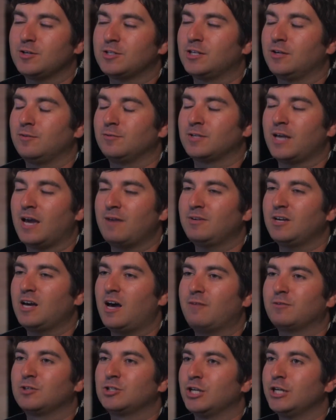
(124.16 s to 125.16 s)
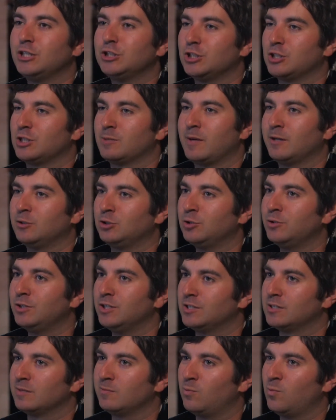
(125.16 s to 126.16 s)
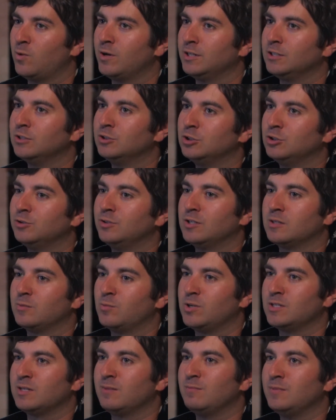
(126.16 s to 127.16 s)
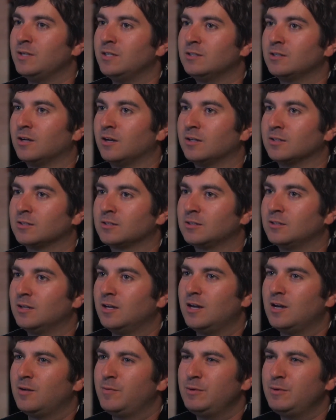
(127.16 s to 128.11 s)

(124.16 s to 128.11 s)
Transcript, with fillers: ourselves having conversations about Judaism. What is Judaism? What does it mean to us?